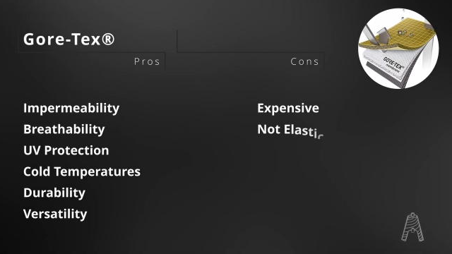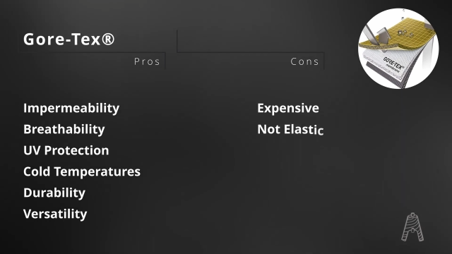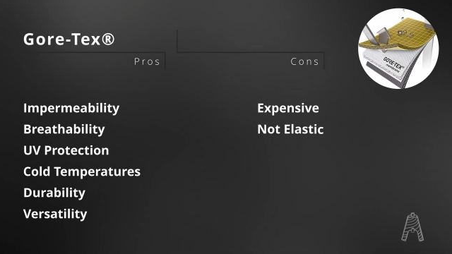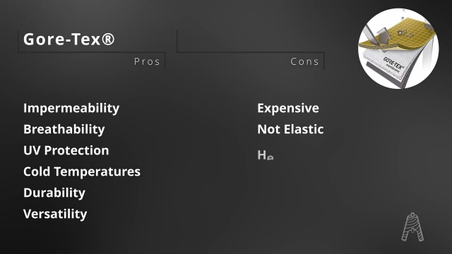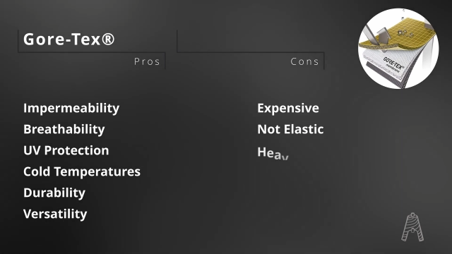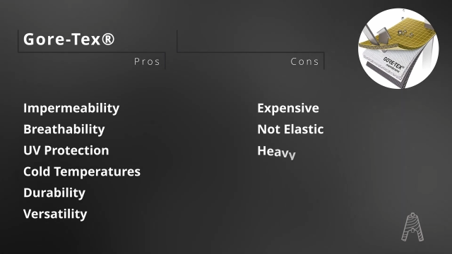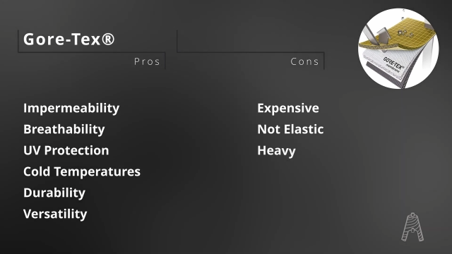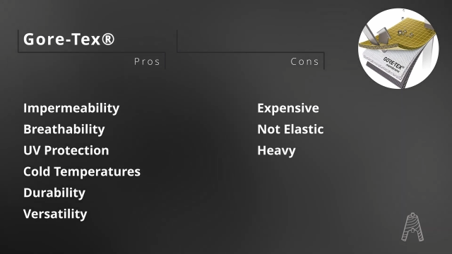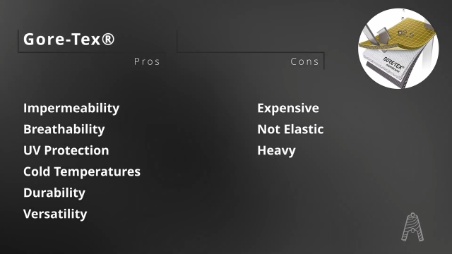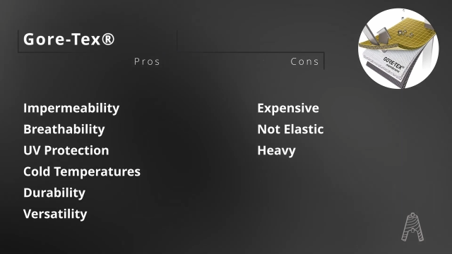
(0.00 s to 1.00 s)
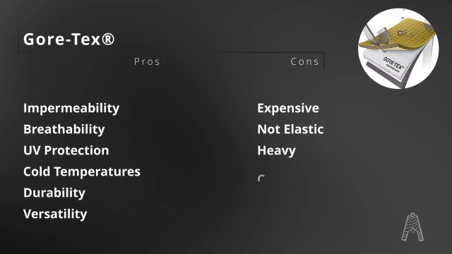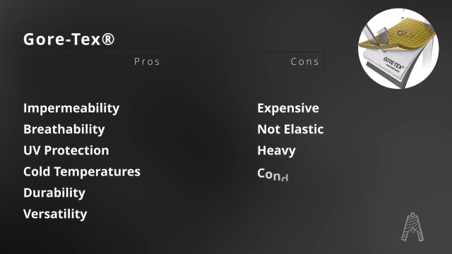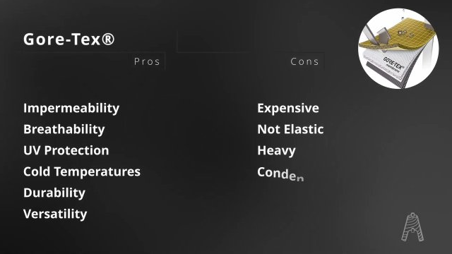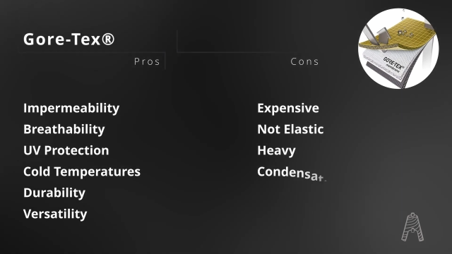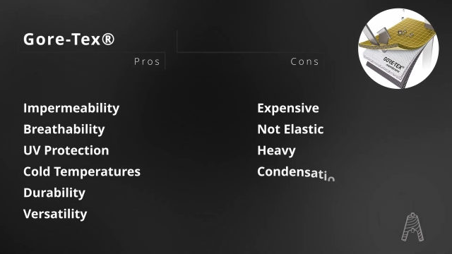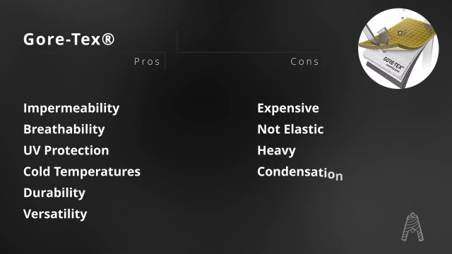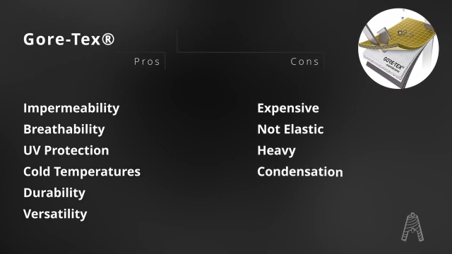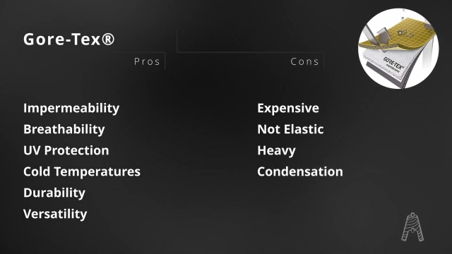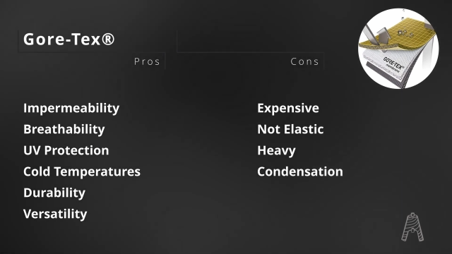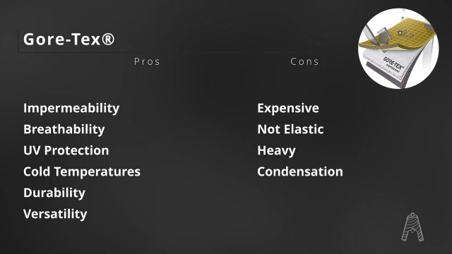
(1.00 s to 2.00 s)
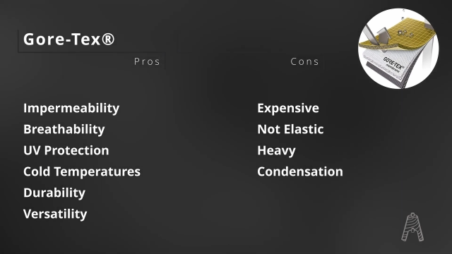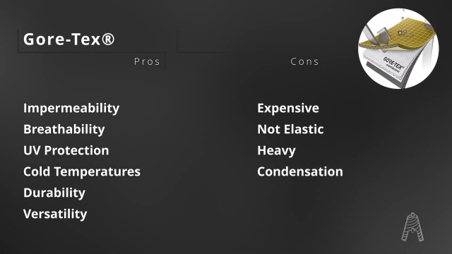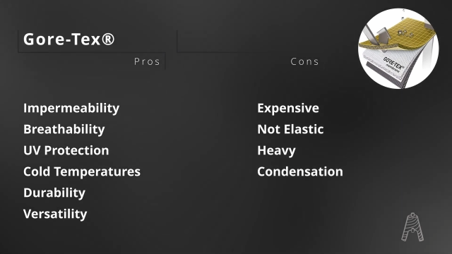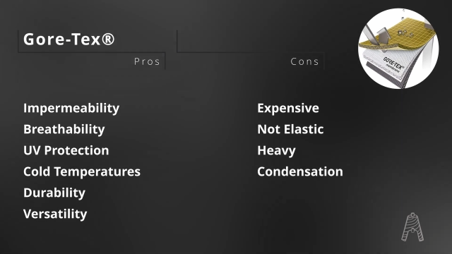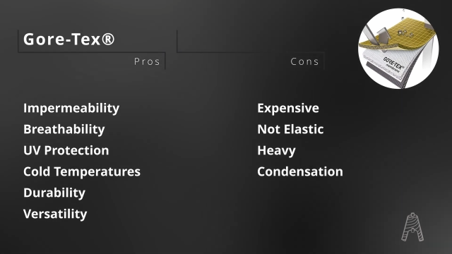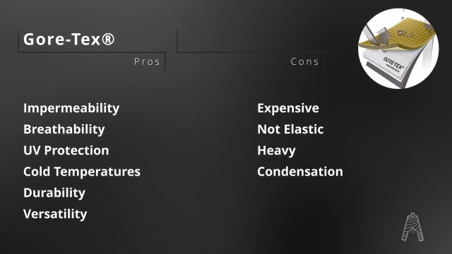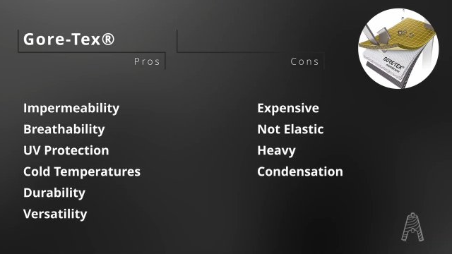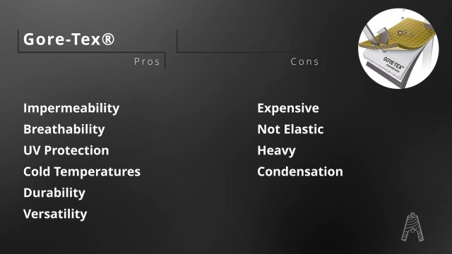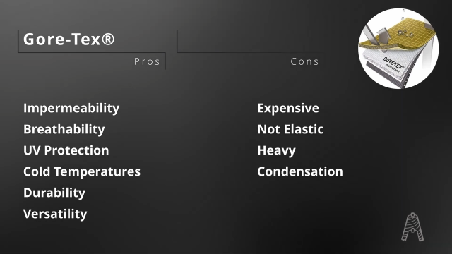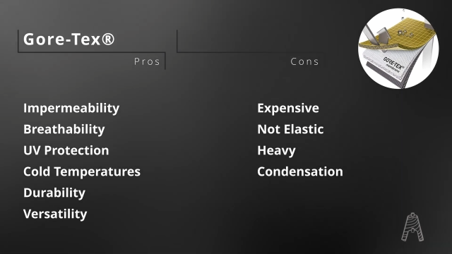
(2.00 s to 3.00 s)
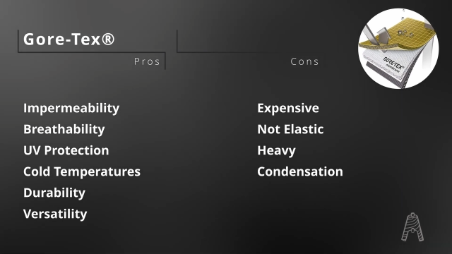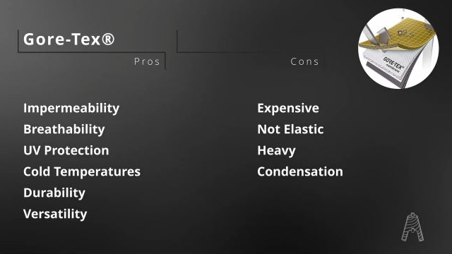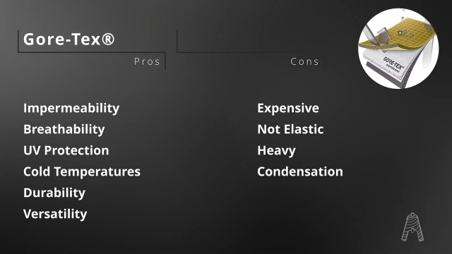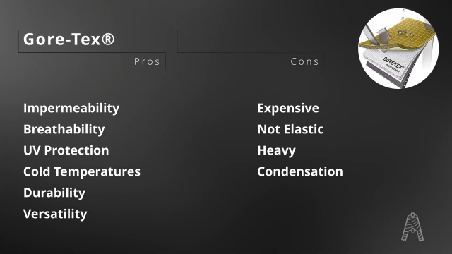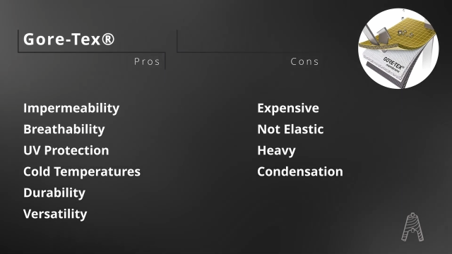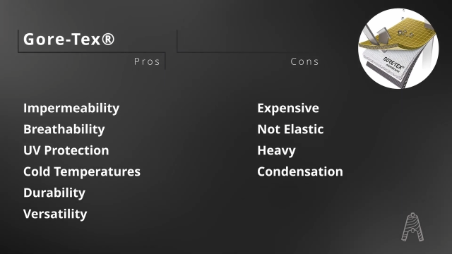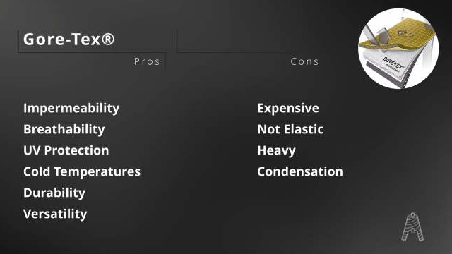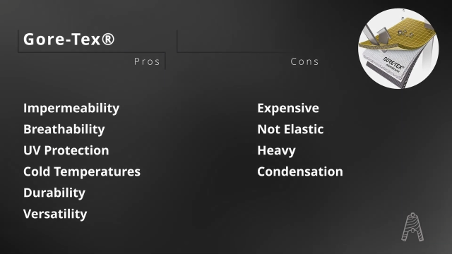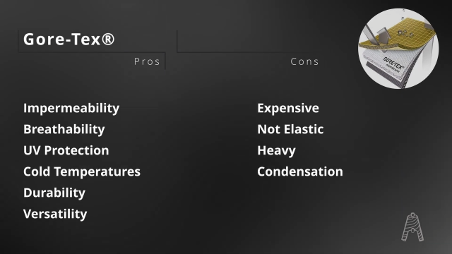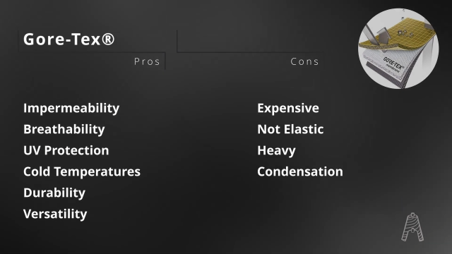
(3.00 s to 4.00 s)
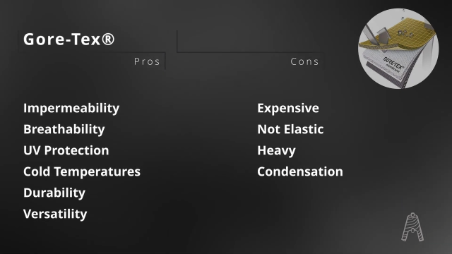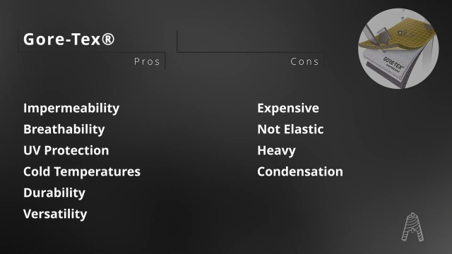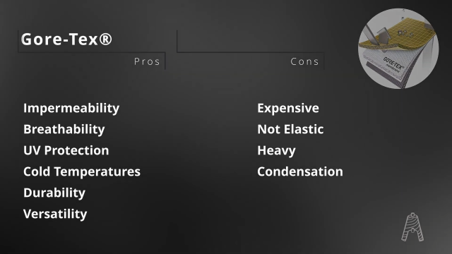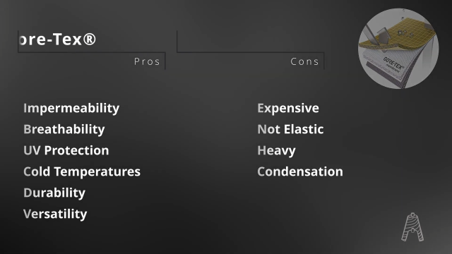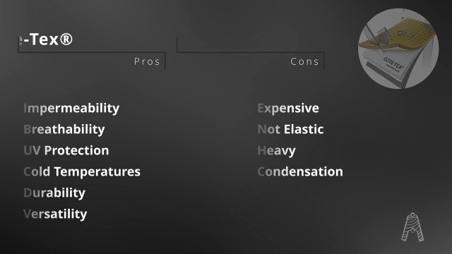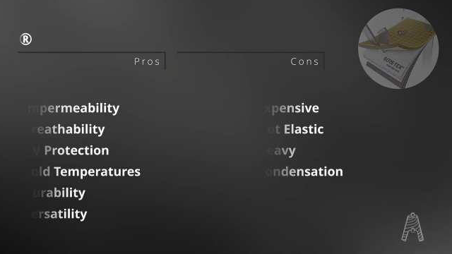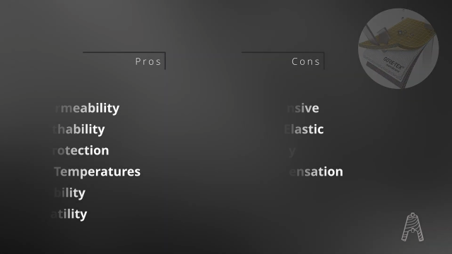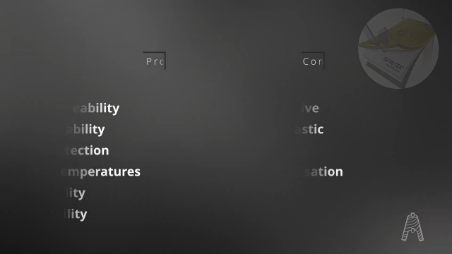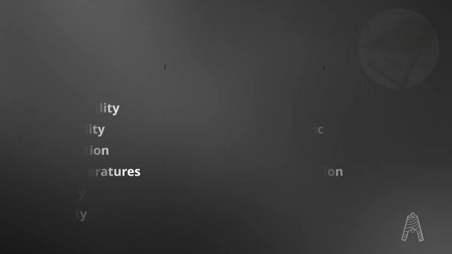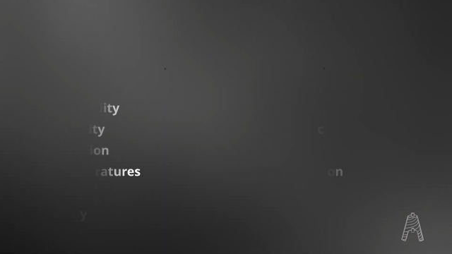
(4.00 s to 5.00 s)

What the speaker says: No face is visible, so there are no lips to read.